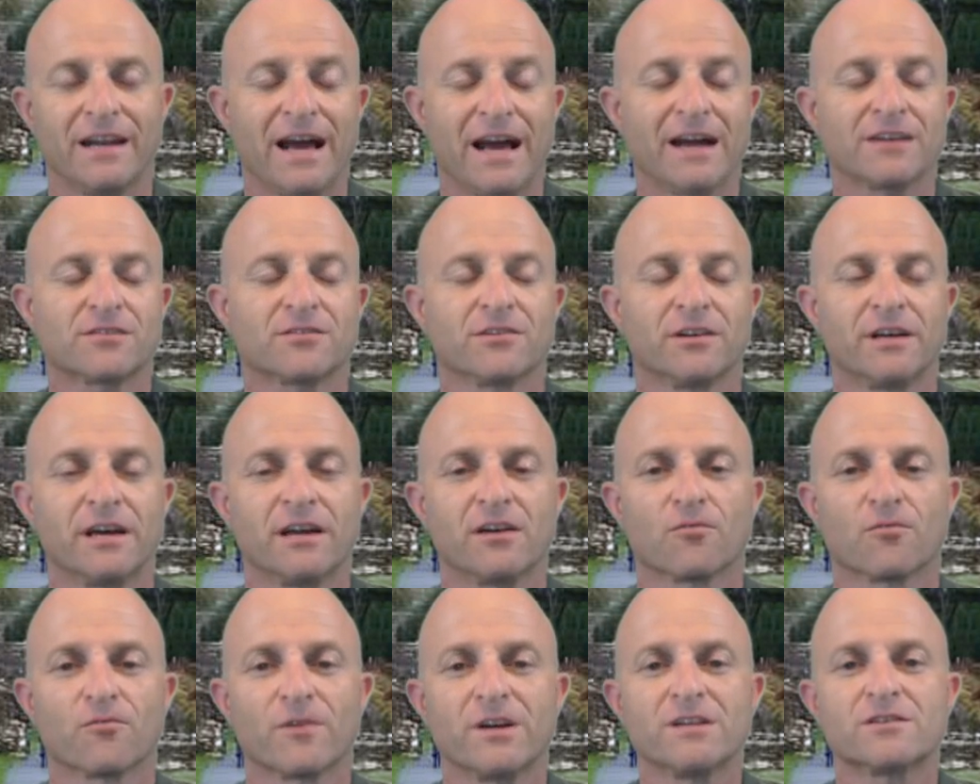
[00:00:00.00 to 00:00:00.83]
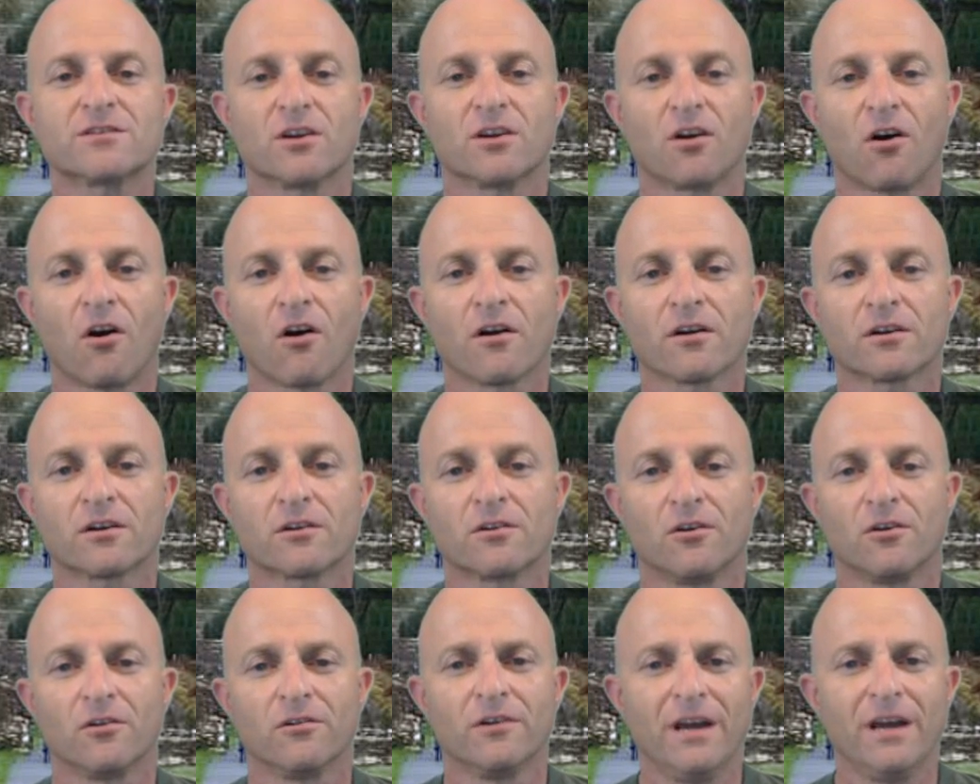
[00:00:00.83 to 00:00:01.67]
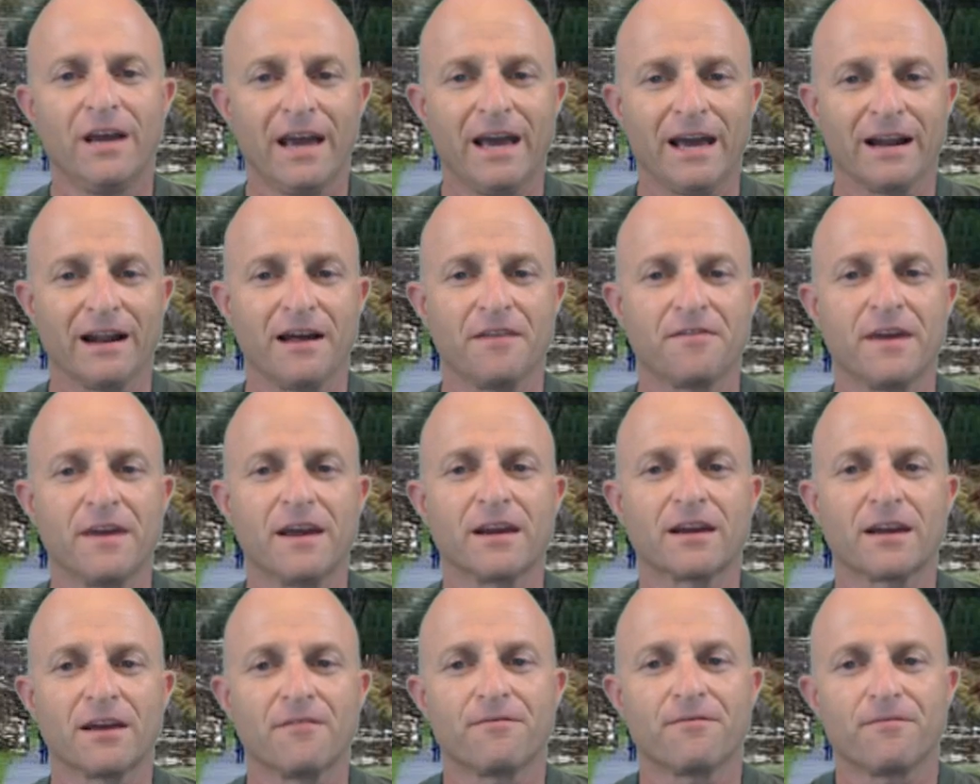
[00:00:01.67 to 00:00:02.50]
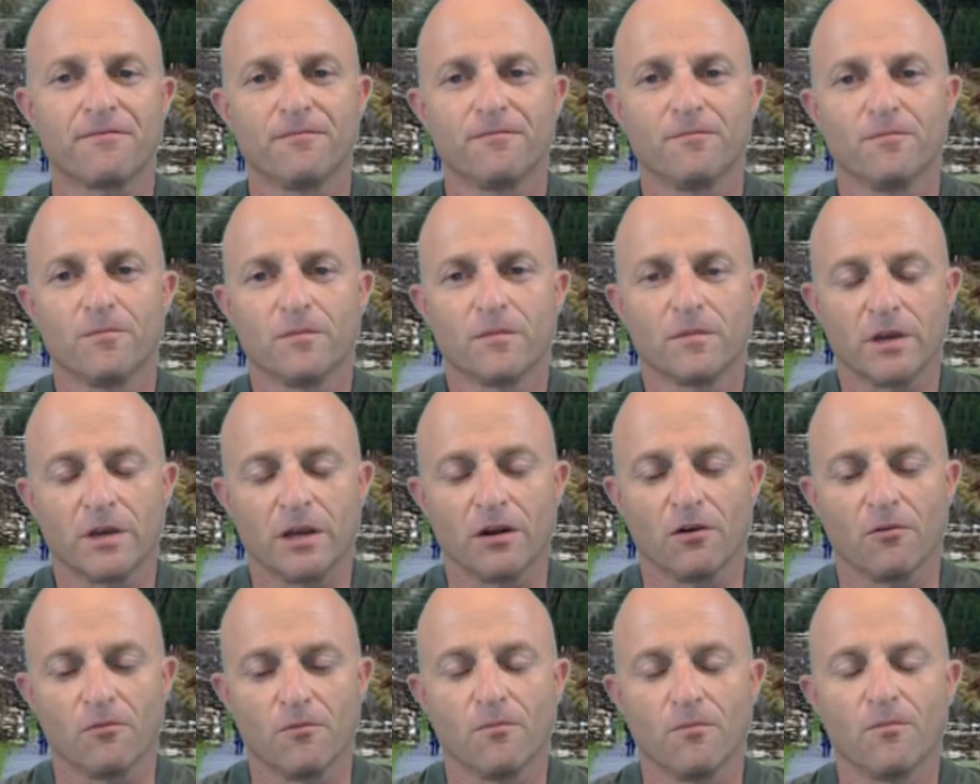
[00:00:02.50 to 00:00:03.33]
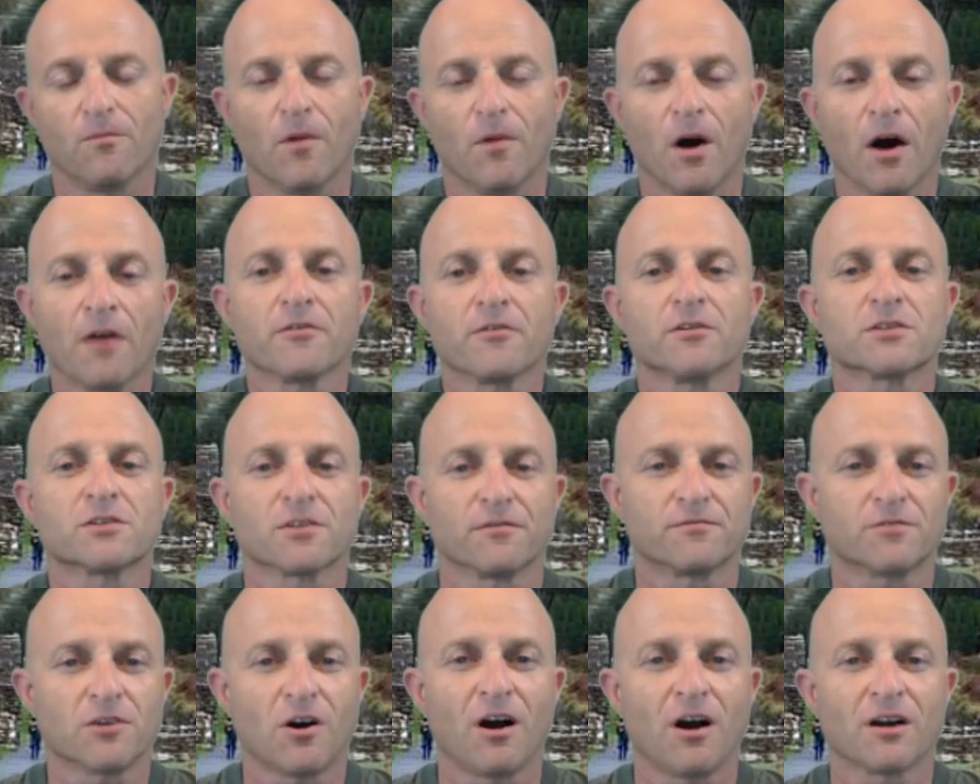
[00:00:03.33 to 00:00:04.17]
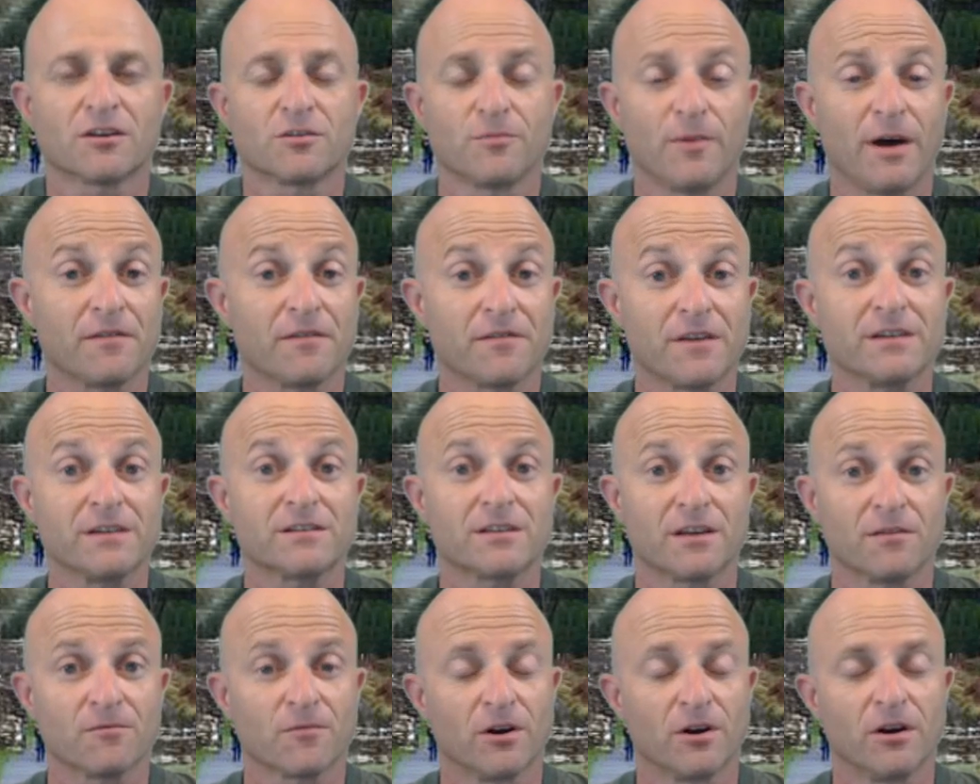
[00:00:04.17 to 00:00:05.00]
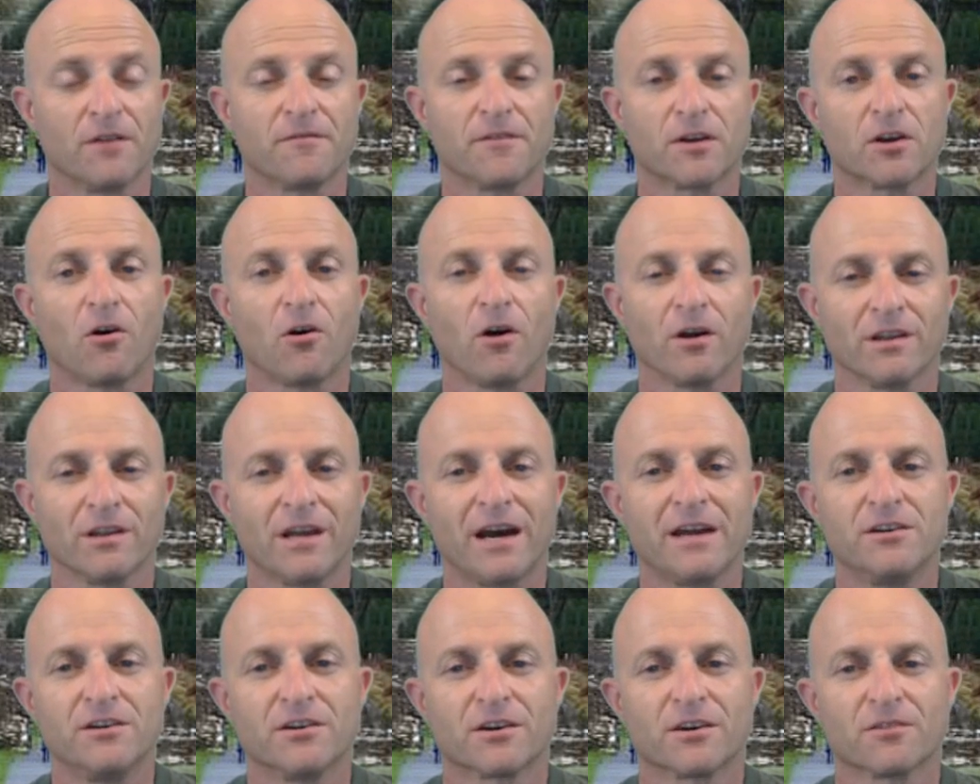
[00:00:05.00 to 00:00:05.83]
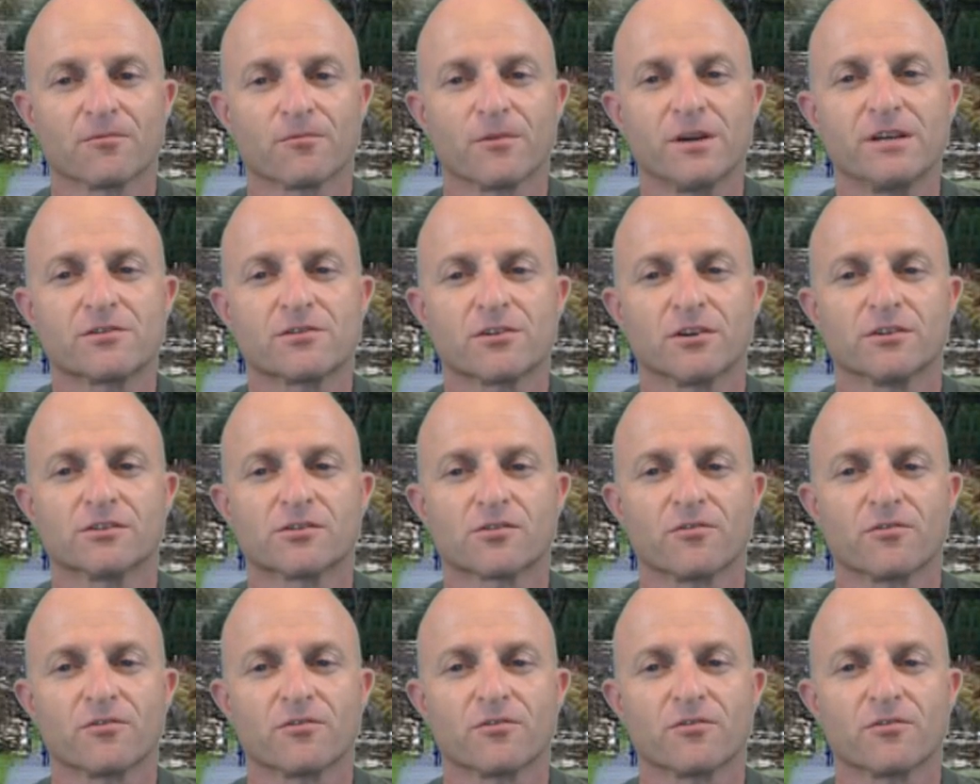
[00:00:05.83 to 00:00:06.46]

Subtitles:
And actually in a recent article, and I think if others have talked about this, and really if you go online, you can research